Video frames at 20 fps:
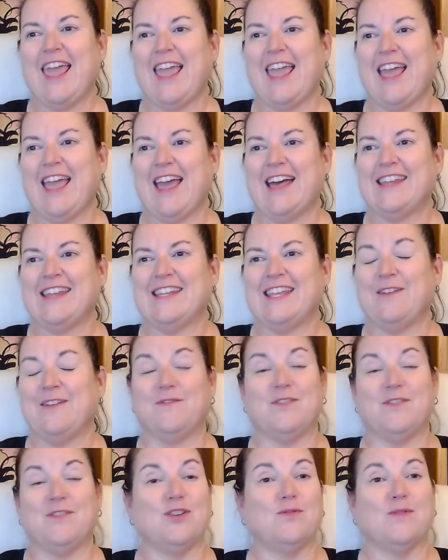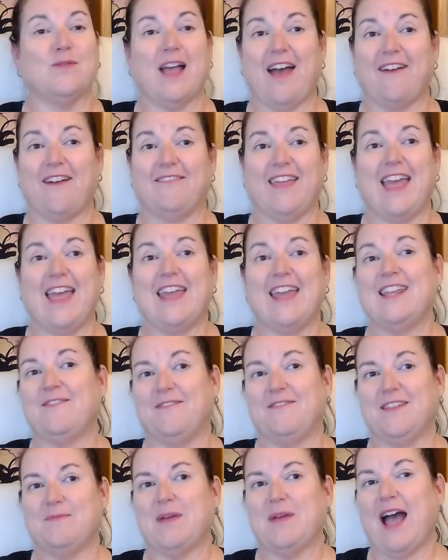And if you have any
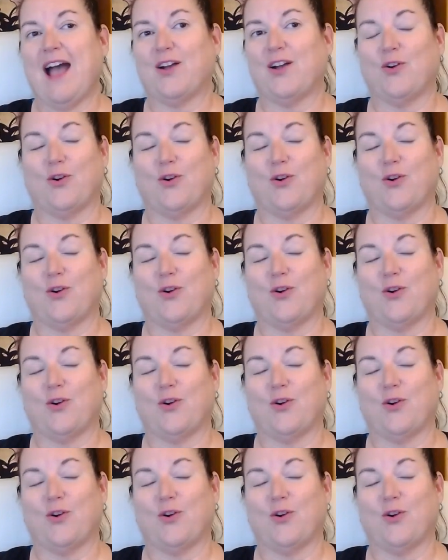feedback